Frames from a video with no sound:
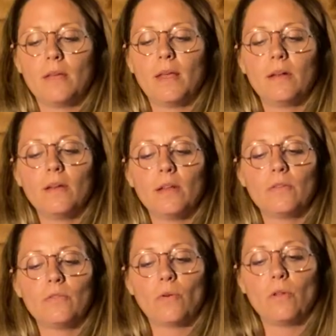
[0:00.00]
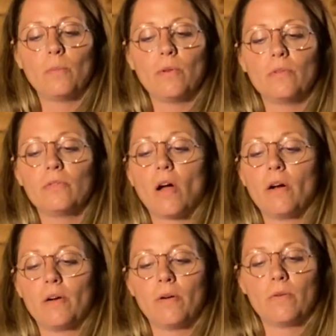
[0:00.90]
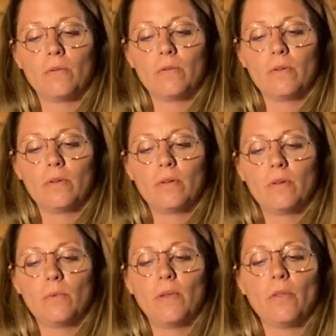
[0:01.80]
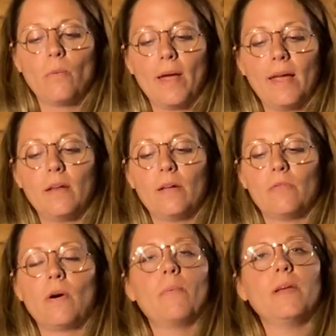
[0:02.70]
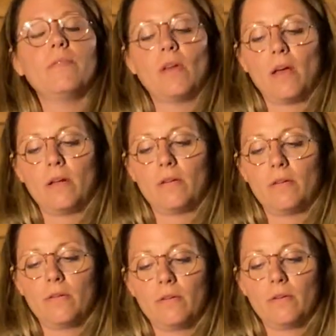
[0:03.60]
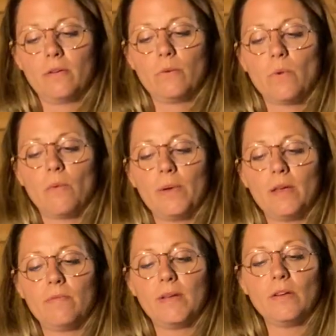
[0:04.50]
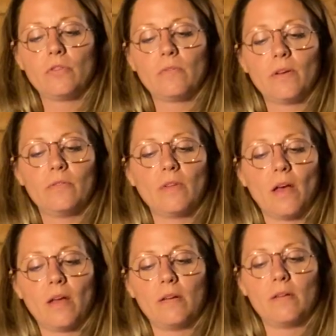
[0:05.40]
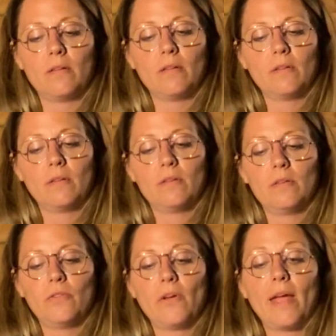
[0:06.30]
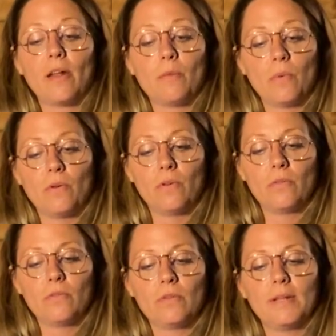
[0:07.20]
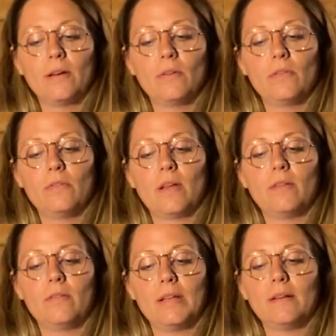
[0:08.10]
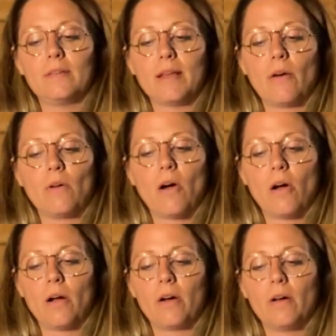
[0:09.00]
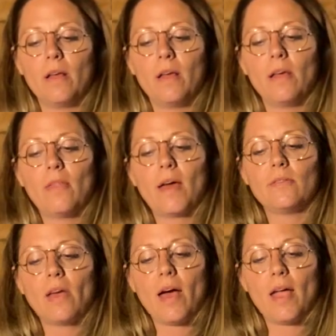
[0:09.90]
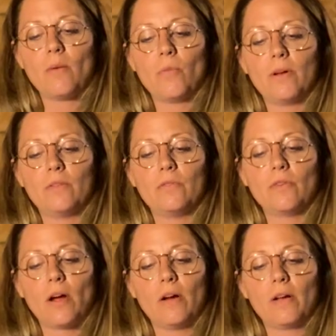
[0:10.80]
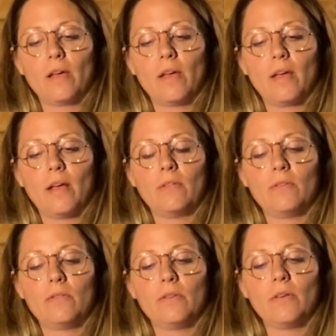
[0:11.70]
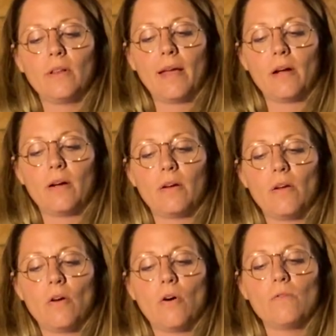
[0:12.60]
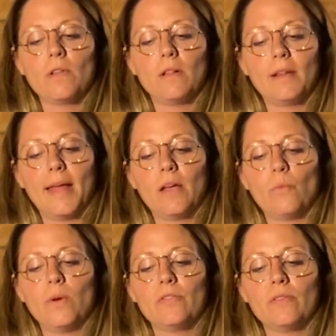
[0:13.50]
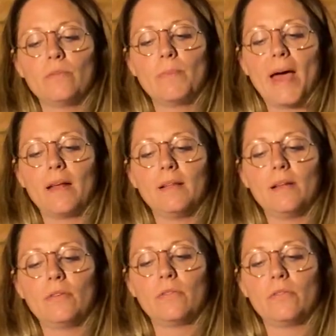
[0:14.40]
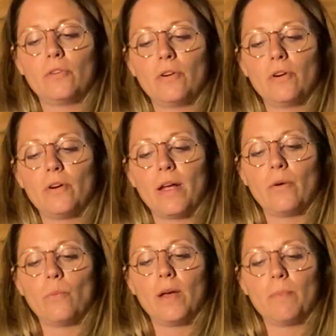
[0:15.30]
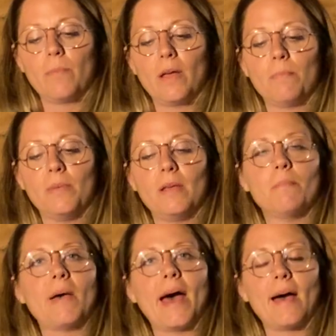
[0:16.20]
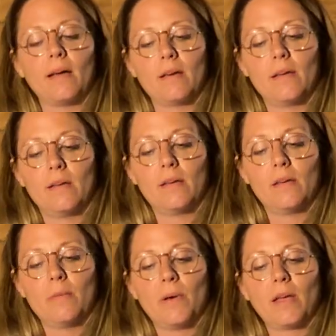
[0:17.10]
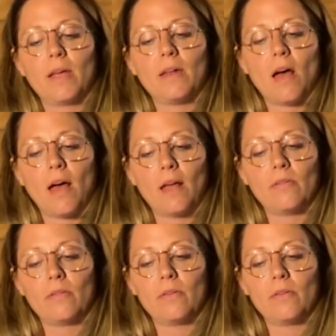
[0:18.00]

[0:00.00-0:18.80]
inconsolable sorrow, when the weight of what we've done, what we've each of us done to animals lilts and sinks down hard, that time when it's dark and the still air over the lake wishes badly to stir and whip and beat back, but cannot?